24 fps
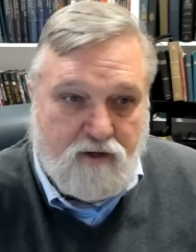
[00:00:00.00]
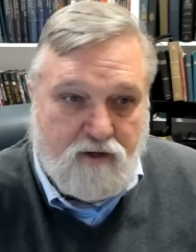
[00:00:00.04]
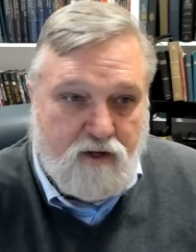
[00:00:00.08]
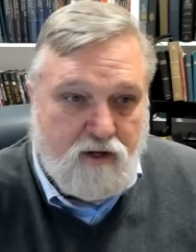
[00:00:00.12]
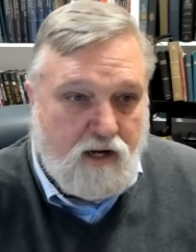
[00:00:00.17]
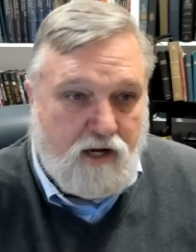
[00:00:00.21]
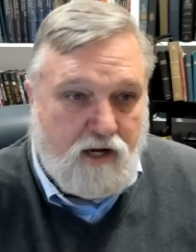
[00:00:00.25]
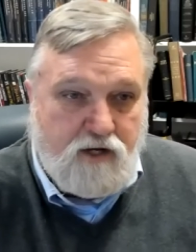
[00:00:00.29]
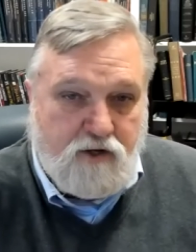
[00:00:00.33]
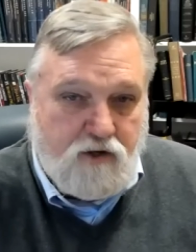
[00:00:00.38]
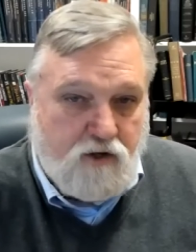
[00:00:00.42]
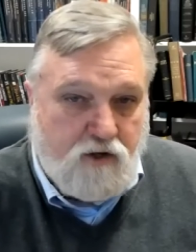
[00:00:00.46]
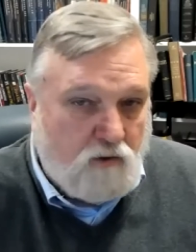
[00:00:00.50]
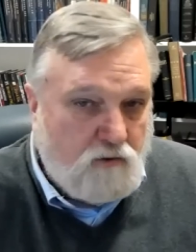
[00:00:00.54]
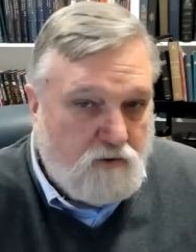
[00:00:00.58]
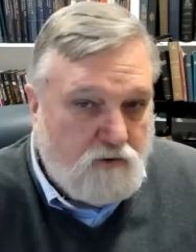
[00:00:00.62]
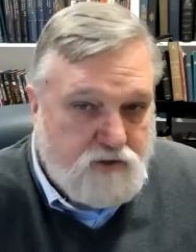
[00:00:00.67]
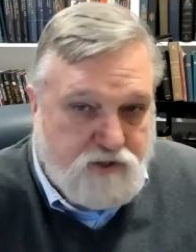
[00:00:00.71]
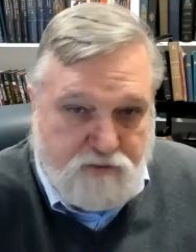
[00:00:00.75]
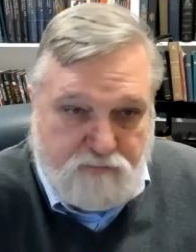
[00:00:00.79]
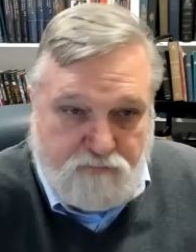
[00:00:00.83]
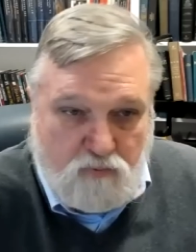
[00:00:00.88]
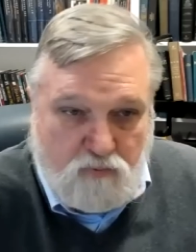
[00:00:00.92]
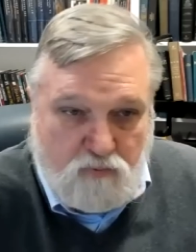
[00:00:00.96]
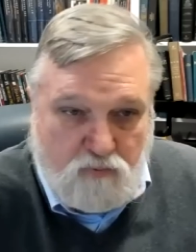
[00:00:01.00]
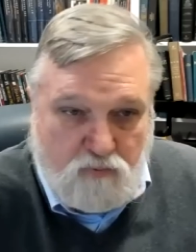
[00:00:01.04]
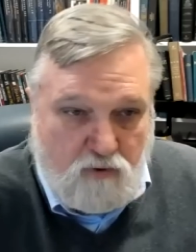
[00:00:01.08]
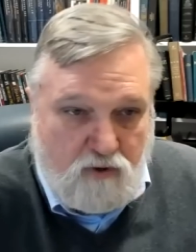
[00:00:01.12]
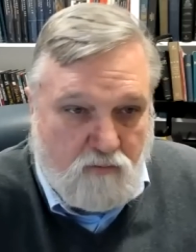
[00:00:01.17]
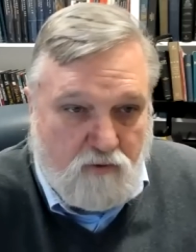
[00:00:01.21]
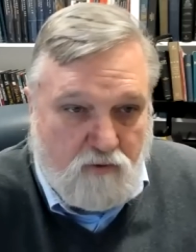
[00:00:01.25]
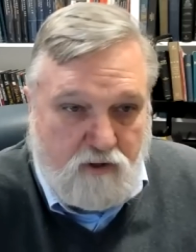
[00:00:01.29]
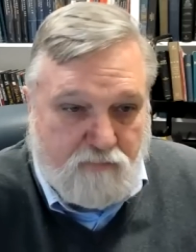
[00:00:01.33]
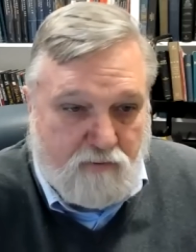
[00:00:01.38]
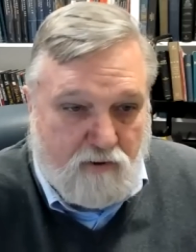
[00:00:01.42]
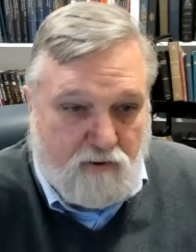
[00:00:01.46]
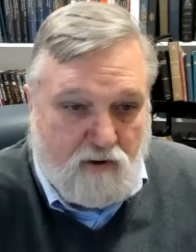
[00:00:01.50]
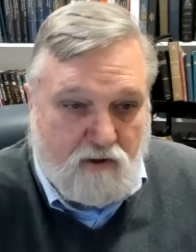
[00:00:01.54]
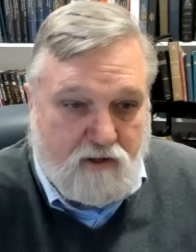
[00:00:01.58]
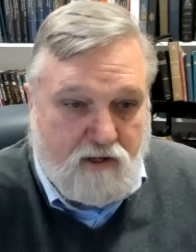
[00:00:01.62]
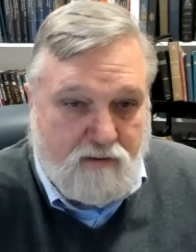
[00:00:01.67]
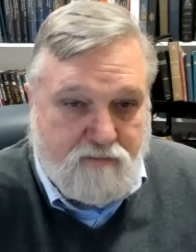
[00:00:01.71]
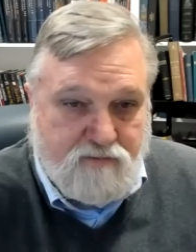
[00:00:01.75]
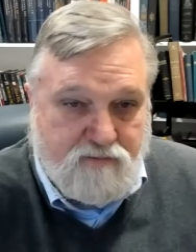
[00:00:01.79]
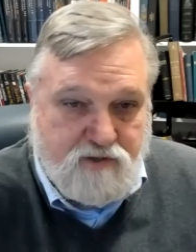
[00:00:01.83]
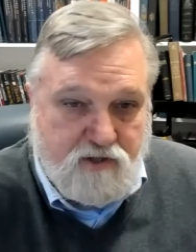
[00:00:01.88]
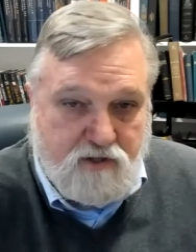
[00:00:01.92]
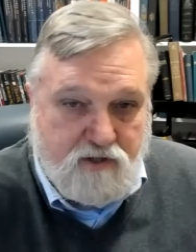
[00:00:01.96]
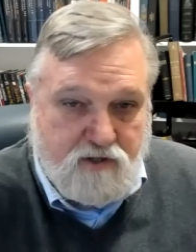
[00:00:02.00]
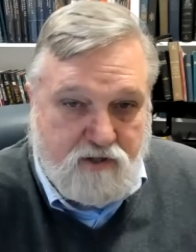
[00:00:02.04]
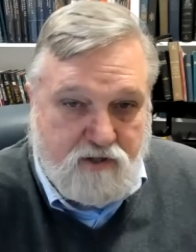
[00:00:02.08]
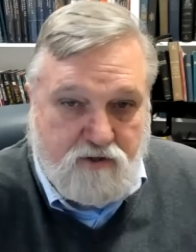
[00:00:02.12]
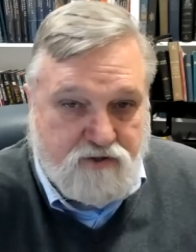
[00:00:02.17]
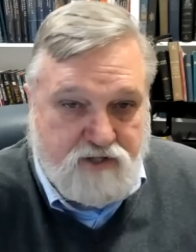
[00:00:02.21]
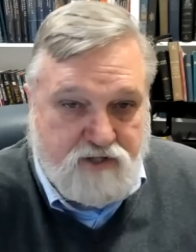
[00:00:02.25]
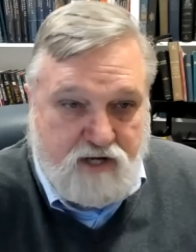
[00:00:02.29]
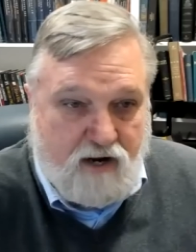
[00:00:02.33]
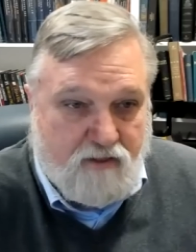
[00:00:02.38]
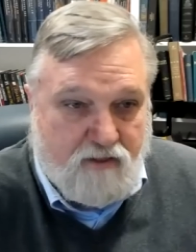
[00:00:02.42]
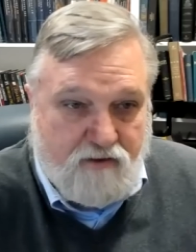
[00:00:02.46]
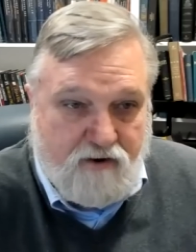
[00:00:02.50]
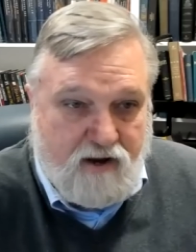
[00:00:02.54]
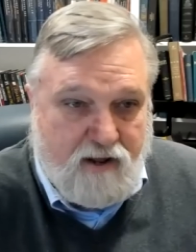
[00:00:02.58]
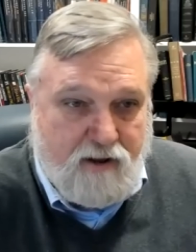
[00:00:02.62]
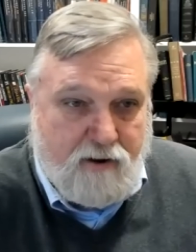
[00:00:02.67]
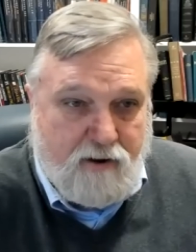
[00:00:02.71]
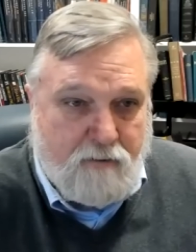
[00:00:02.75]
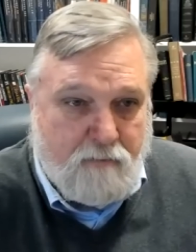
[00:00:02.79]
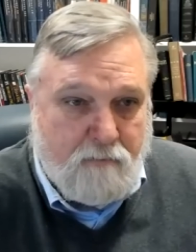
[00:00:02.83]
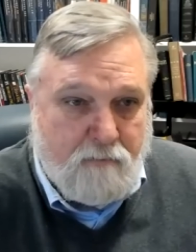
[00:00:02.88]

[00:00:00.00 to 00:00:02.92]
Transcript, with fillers: and you don't lose a point when the ball comes on your side of the net.